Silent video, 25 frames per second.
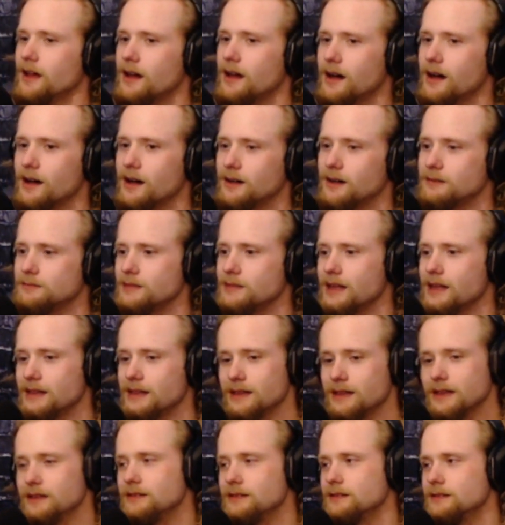And
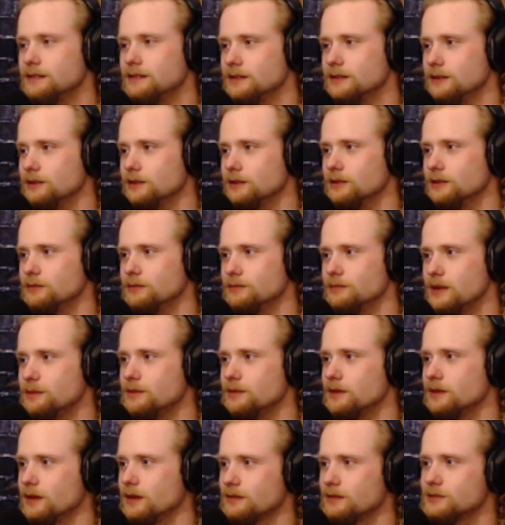then, maybe you
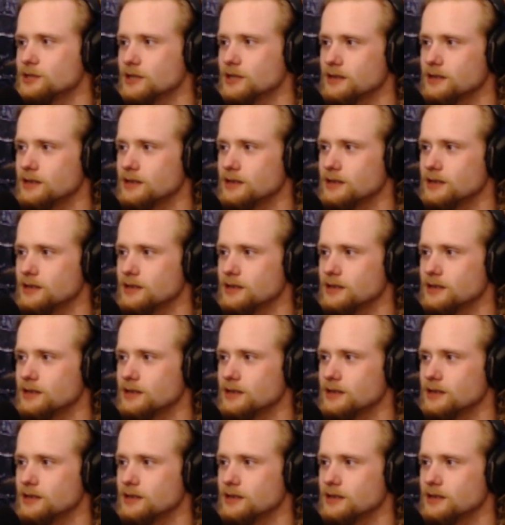have a